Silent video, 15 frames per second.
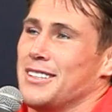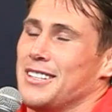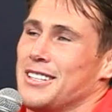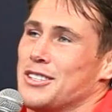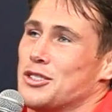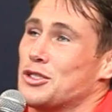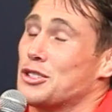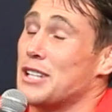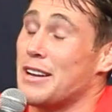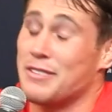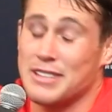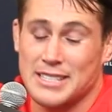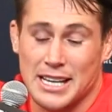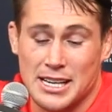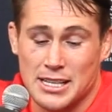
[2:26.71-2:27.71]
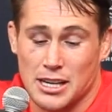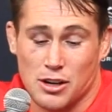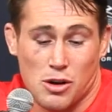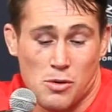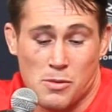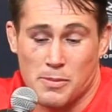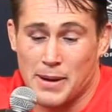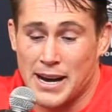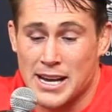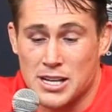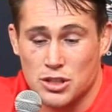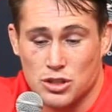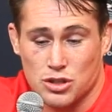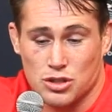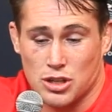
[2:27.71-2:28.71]
it's just every day that going by
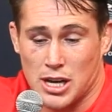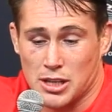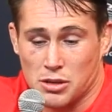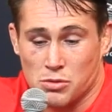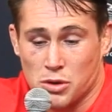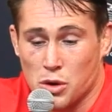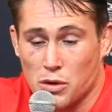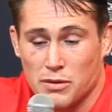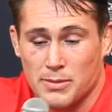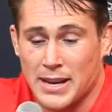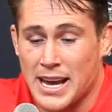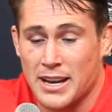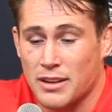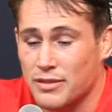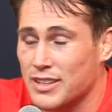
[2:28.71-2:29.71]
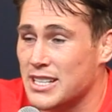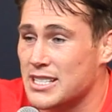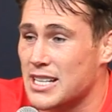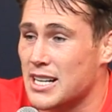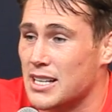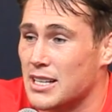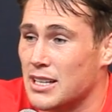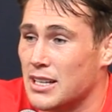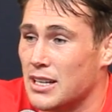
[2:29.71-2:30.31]
is, I don't know if I'm getting a visa.